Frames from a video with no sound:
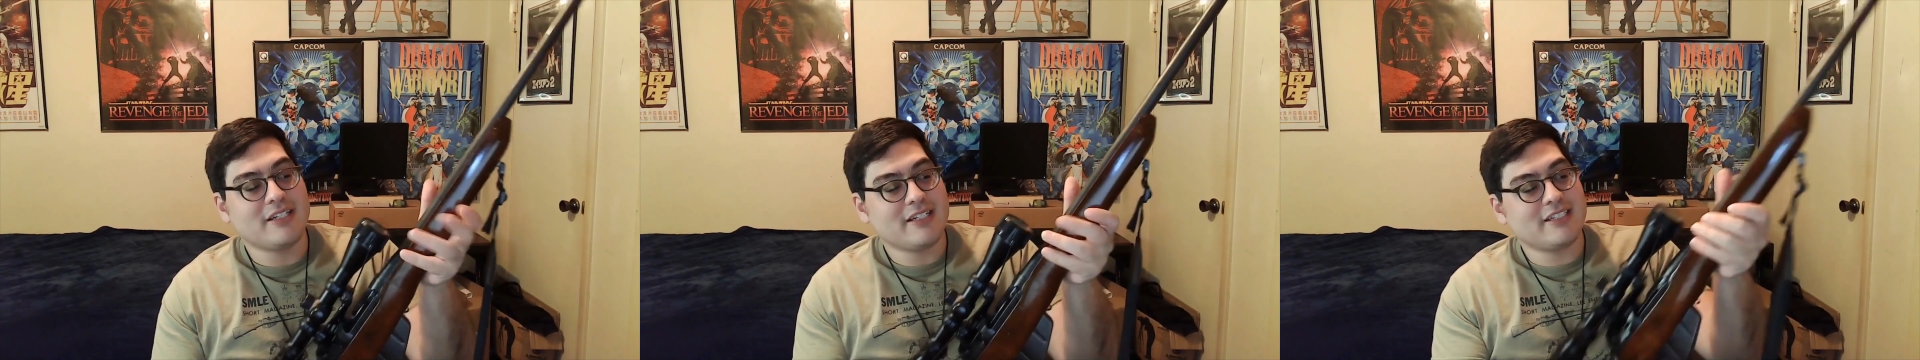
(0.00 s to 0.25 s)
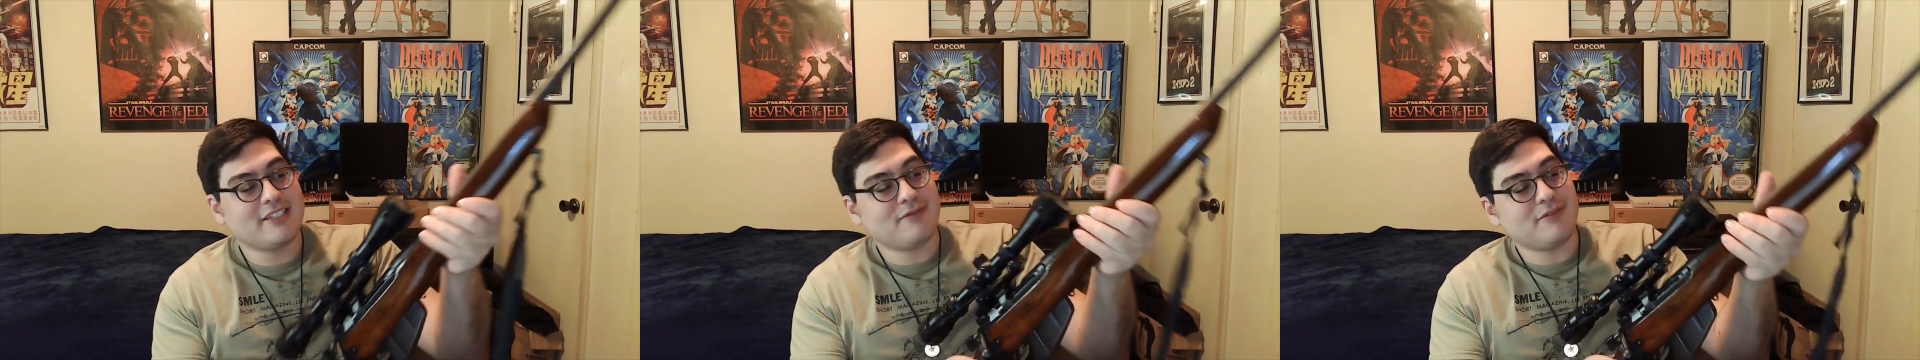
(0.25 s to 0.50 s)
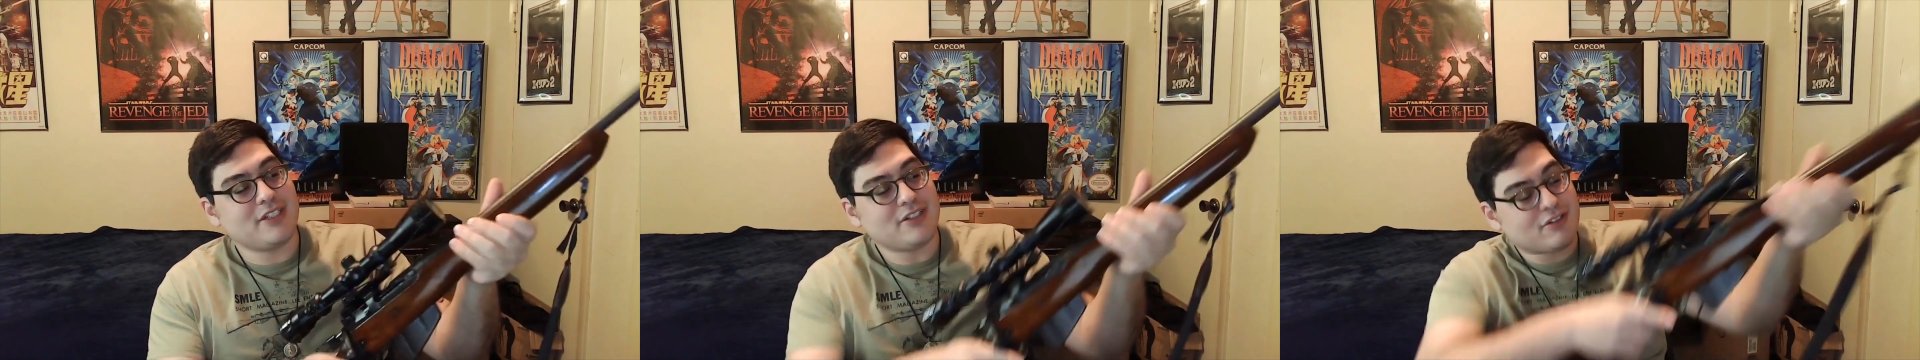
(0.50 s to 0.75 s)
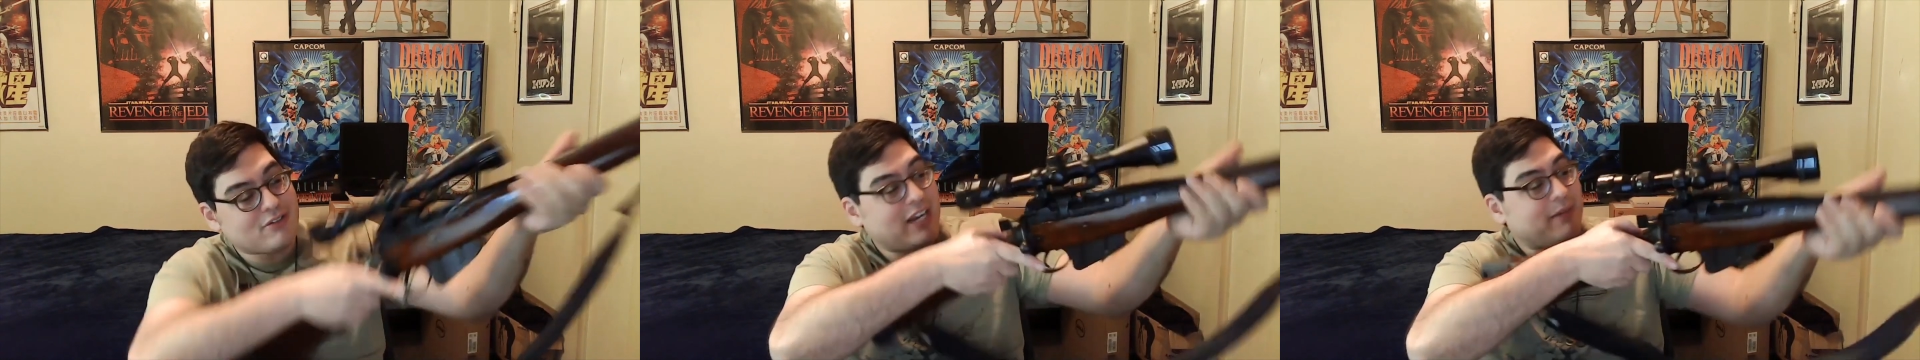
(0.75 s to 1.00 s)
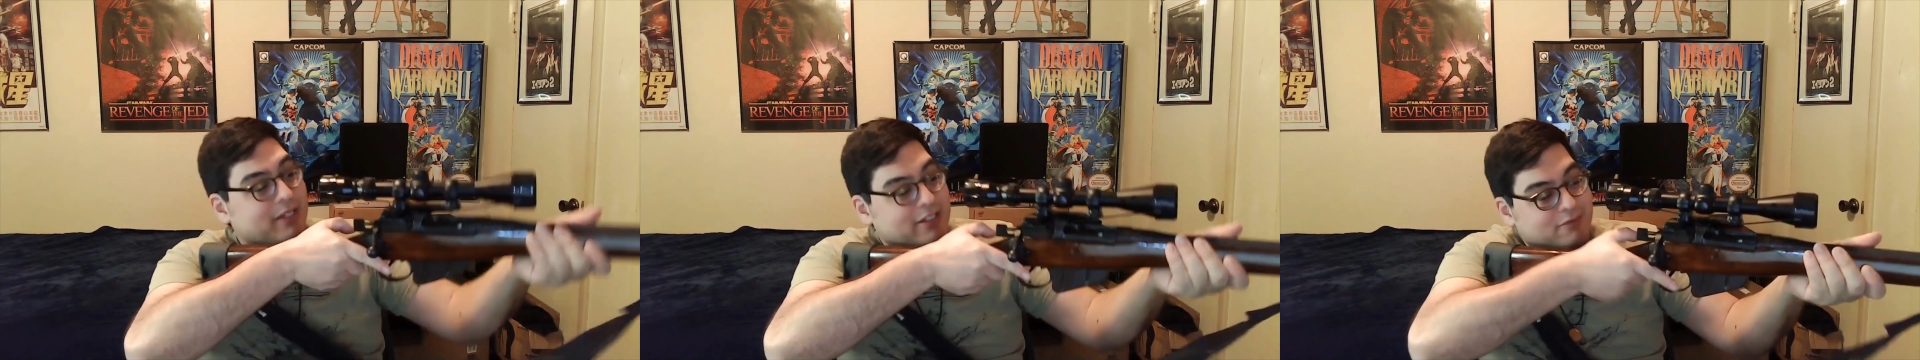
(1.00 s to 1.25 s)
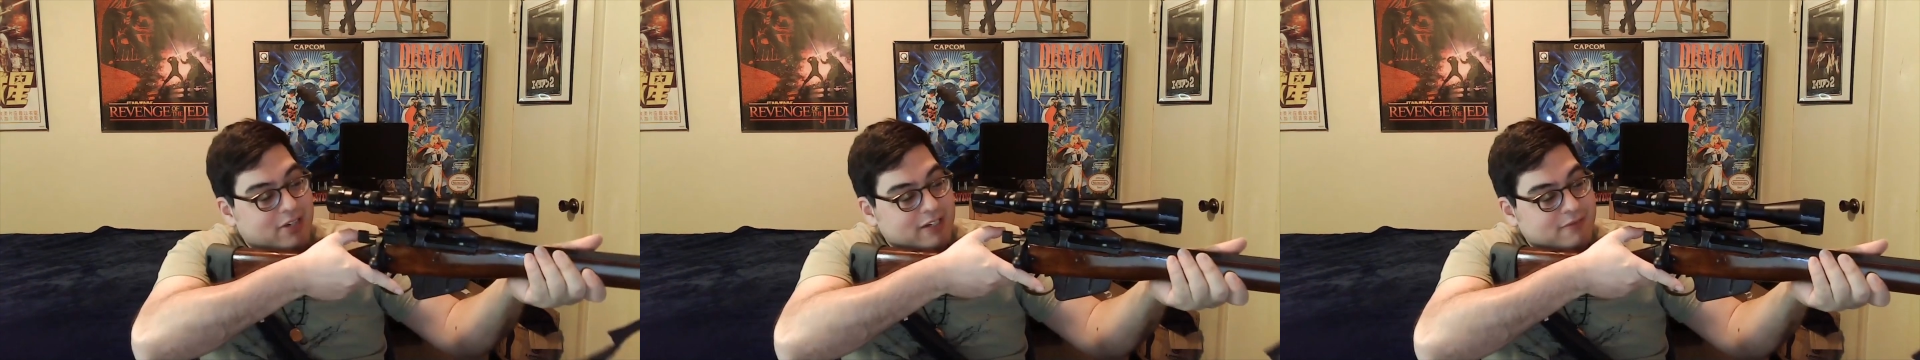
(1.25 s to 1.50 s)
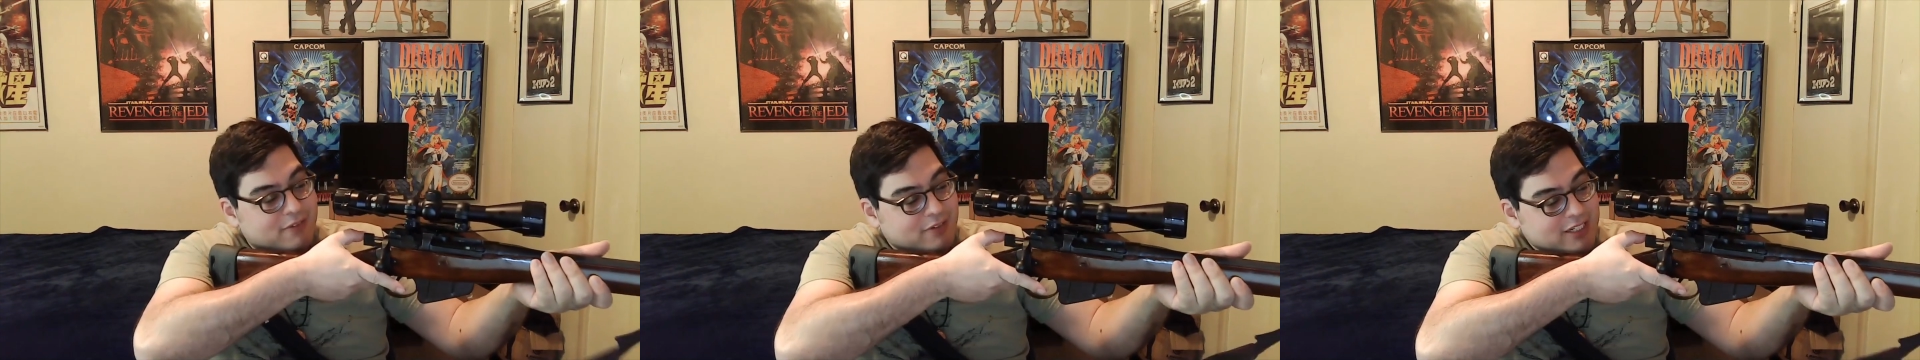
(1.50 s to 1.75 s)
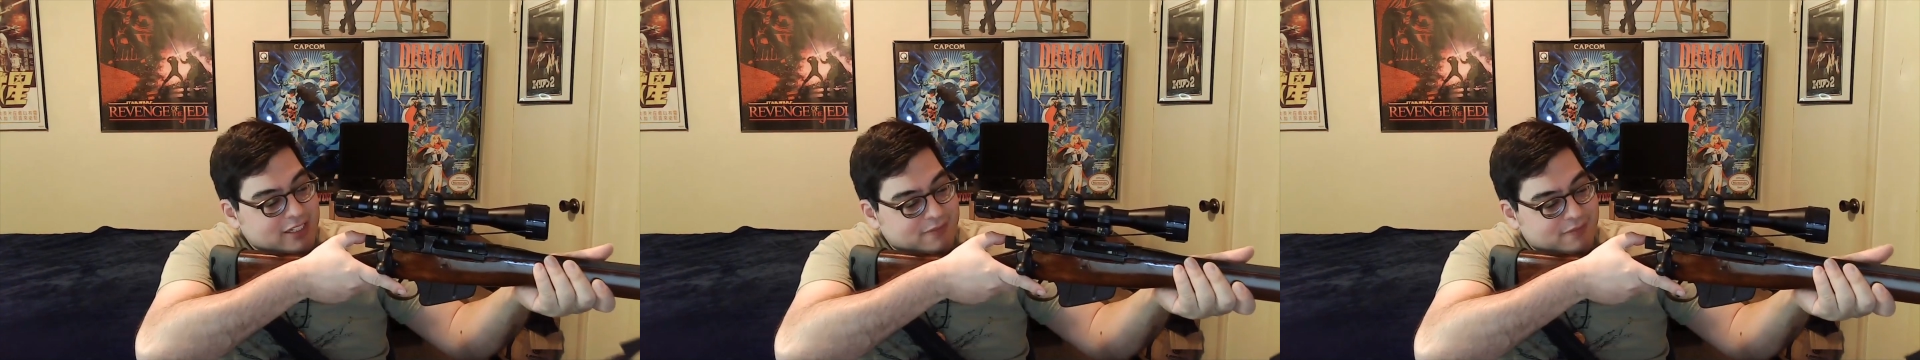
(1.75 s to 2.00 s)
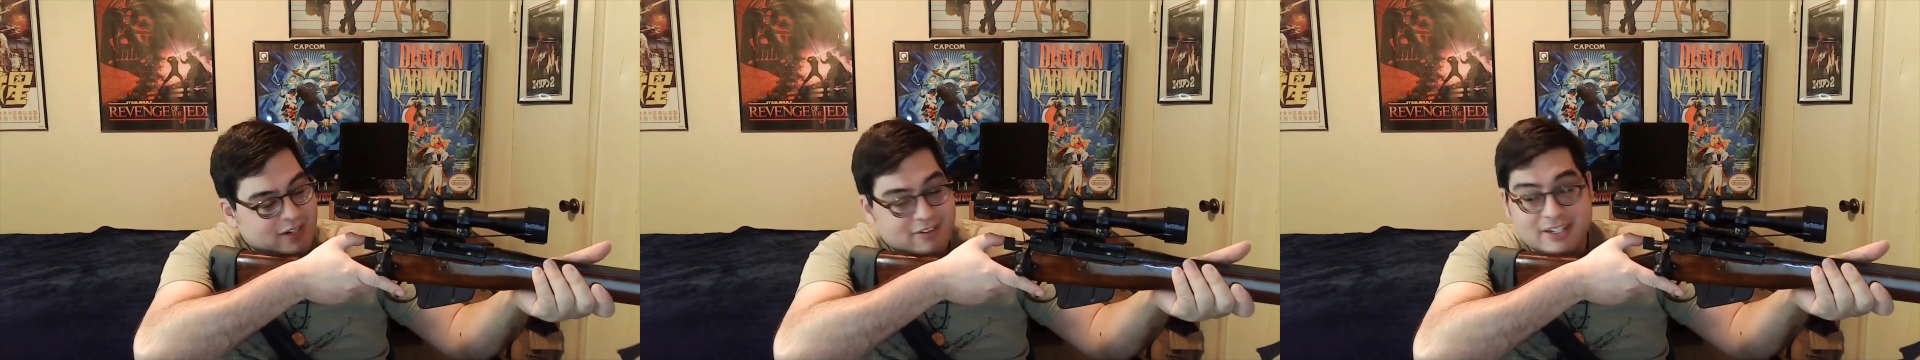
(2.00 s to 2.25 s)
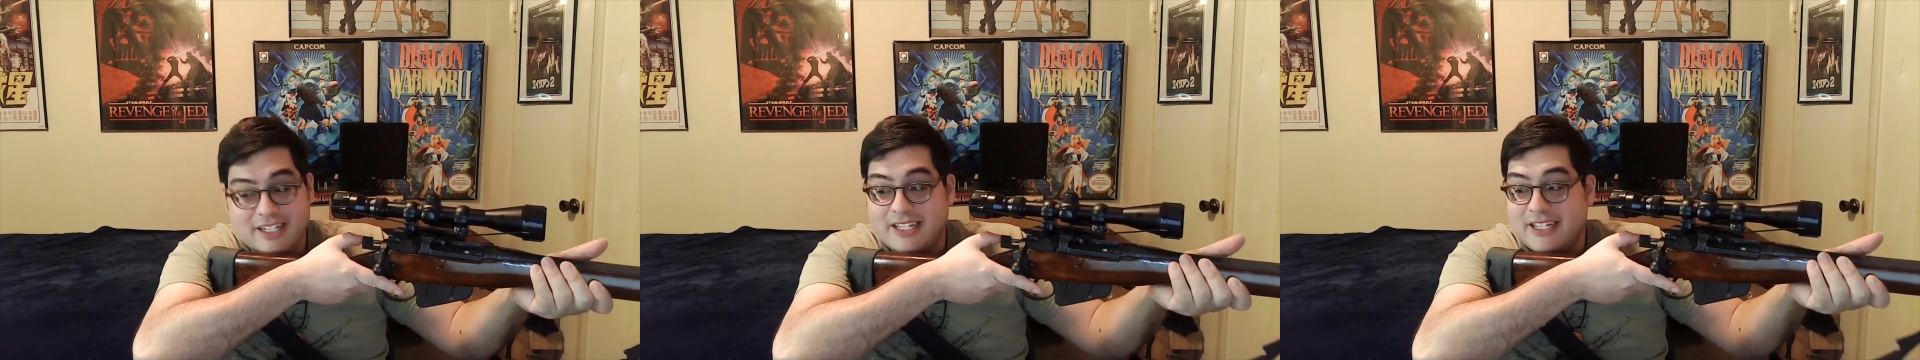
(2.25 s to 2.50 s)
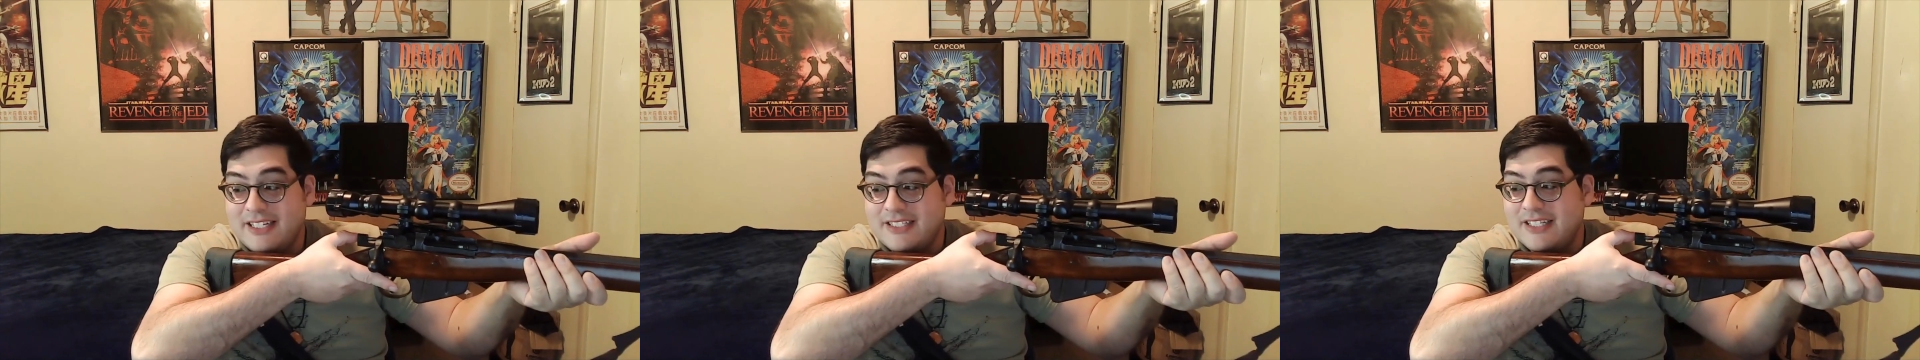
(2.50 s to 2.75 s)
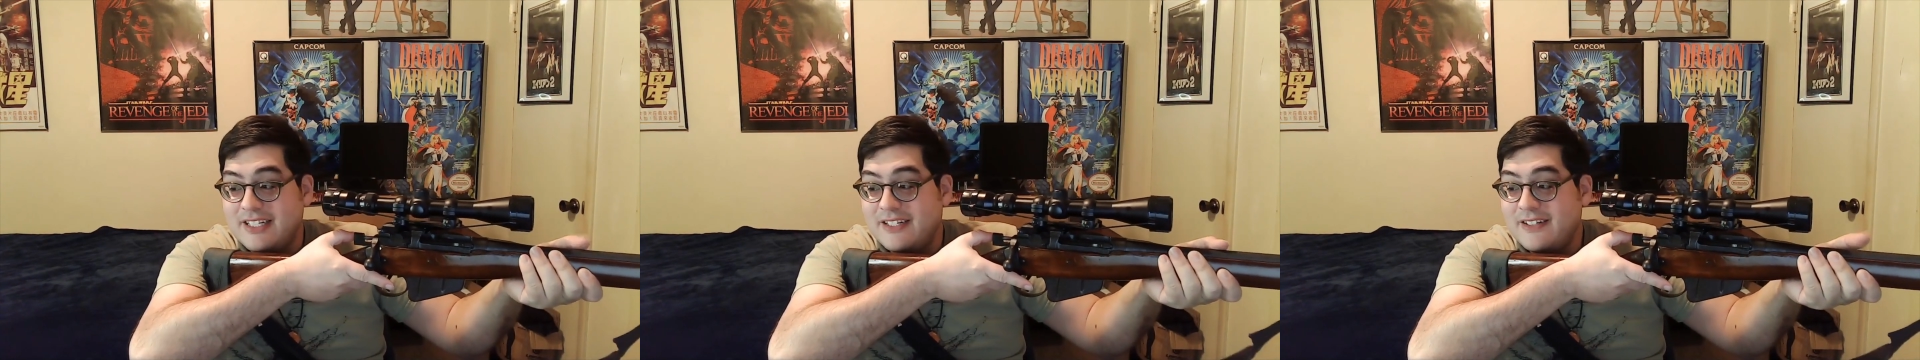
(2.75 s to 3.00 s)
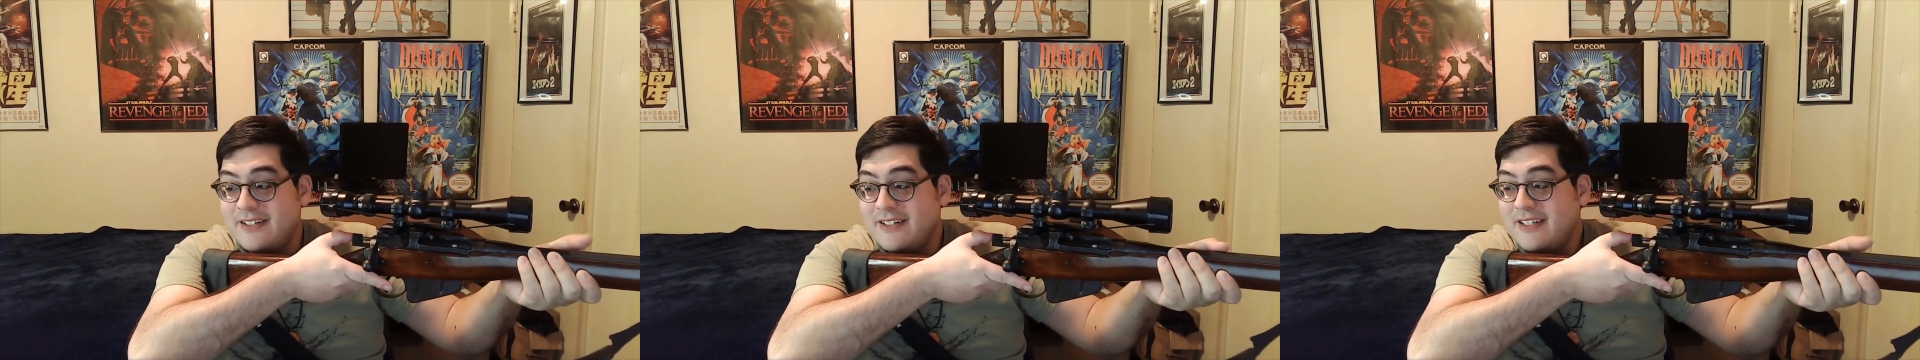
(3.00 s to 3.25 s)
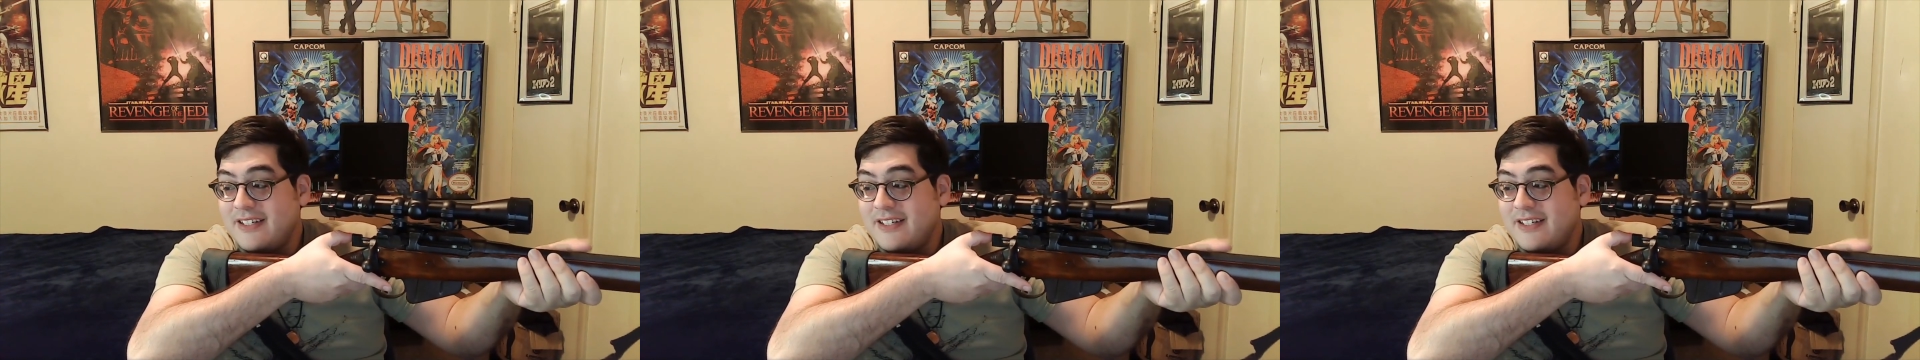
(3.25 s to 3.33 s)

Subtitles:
because when you're grabbing the rifle, it's very easy